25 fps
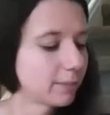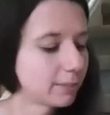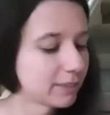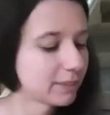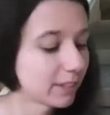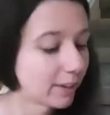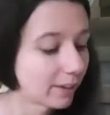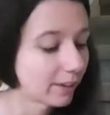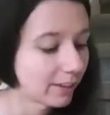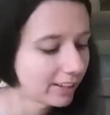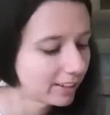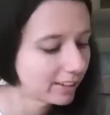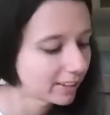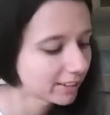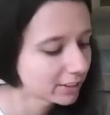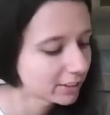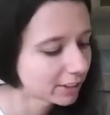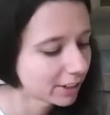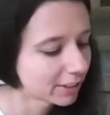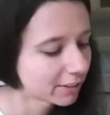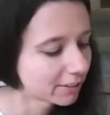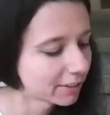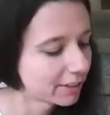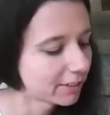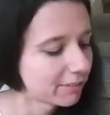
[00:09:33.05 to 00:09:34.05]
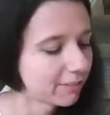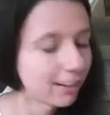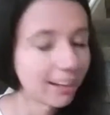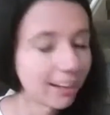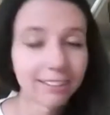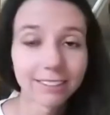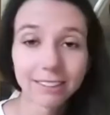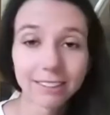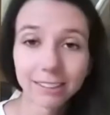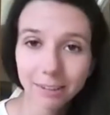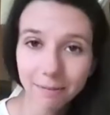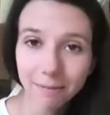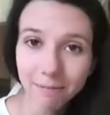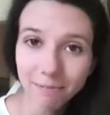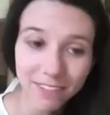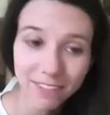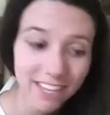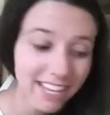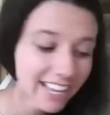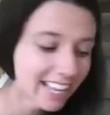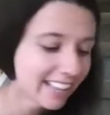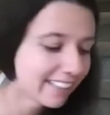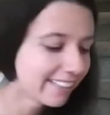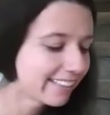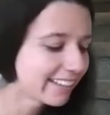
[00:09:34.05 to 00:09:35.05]
I'm sorry, I'll try to read faster.
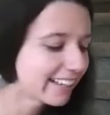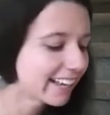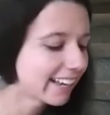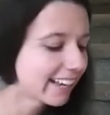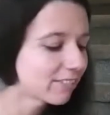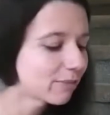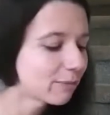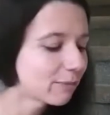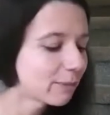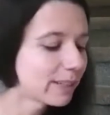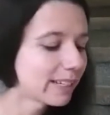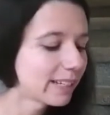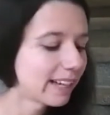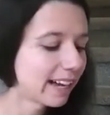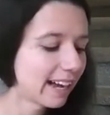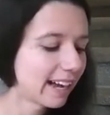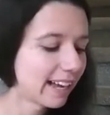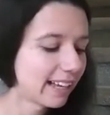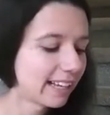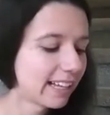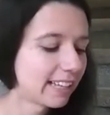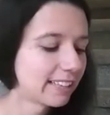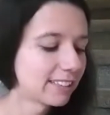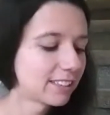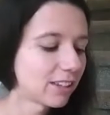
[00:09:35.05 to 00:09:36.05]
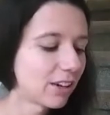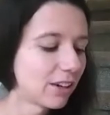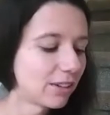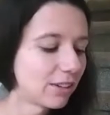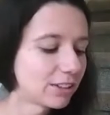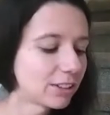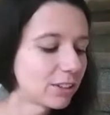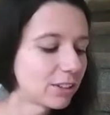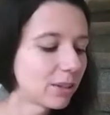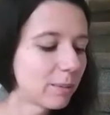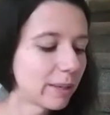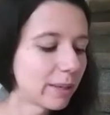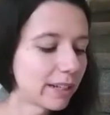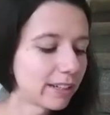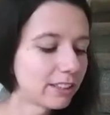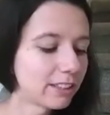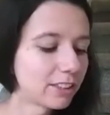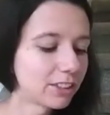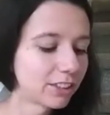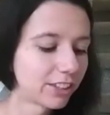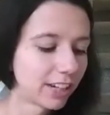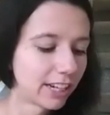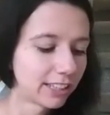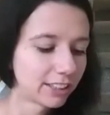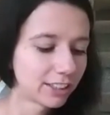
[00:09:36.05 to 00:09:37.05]
The FBI has also been
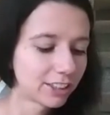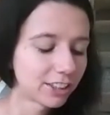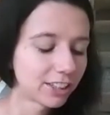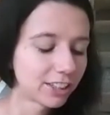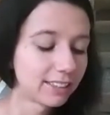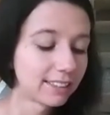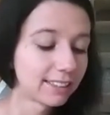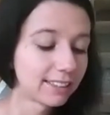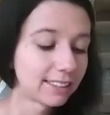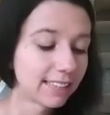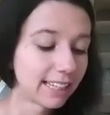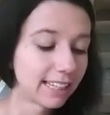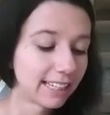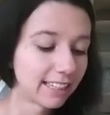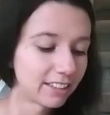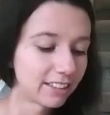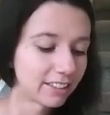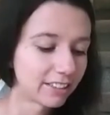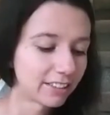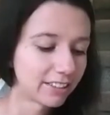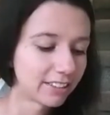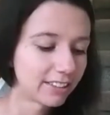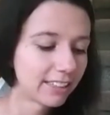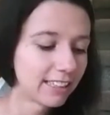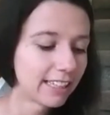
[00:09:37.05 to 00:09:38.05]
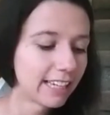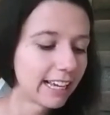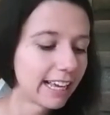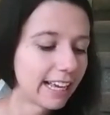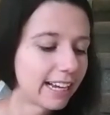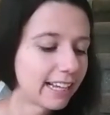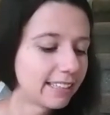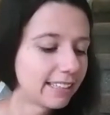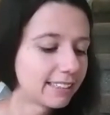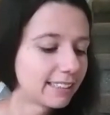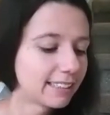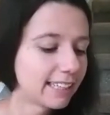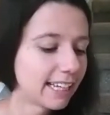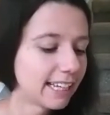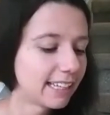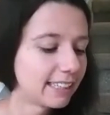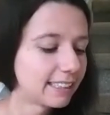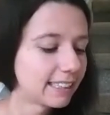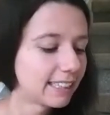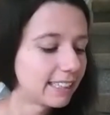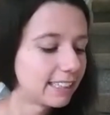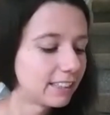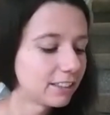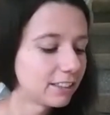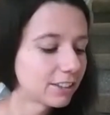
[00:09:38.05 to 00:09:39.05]
entrenched in scandal and has
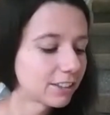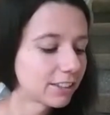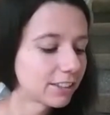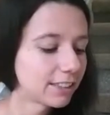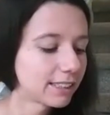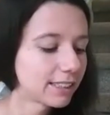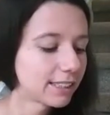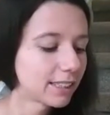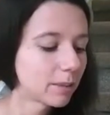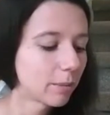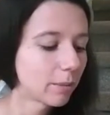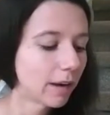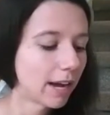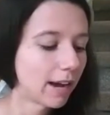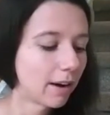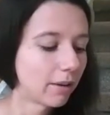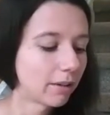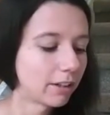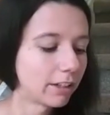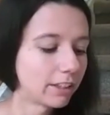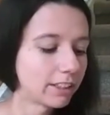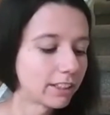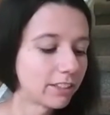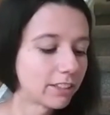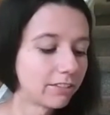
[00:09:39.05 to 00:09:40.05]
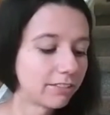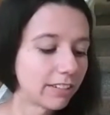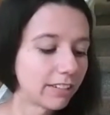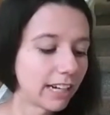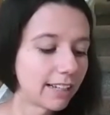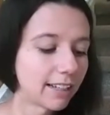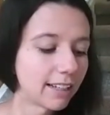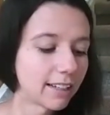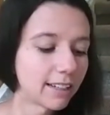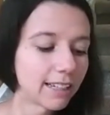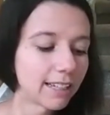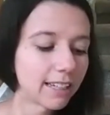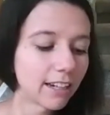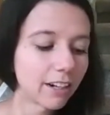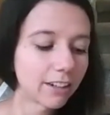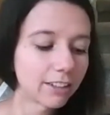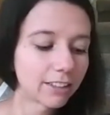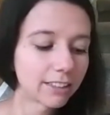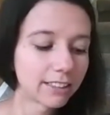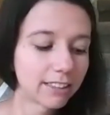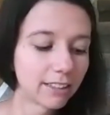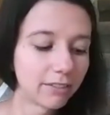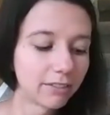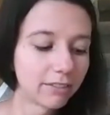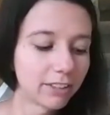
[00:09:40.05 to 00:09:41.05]
gained increasing power to violate our
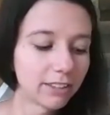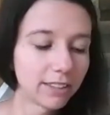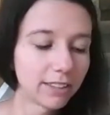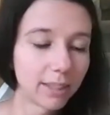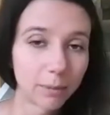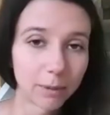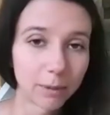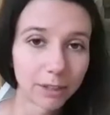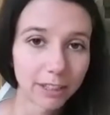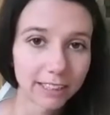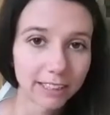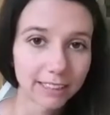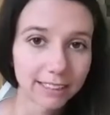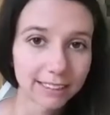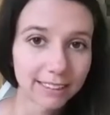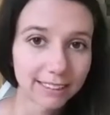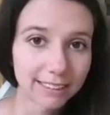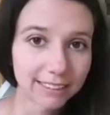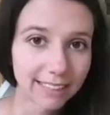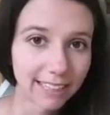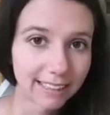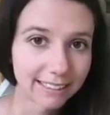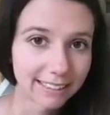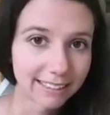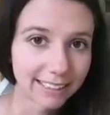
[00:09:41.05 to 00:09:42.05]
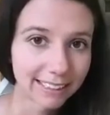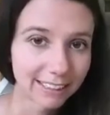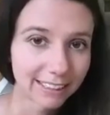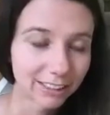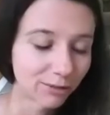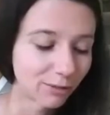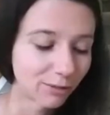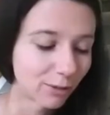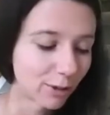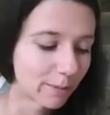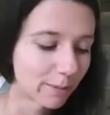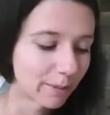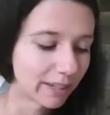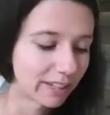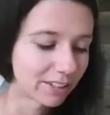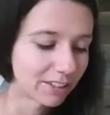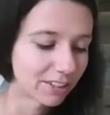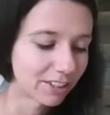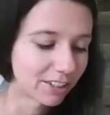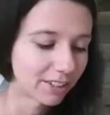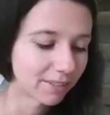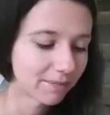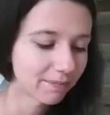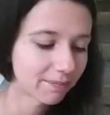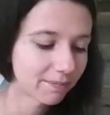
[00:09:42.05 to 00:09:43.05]
civil liberties since its
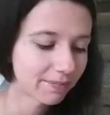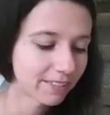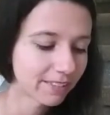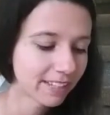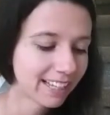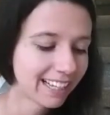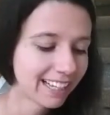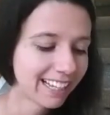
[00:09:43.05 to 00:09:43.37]
formation.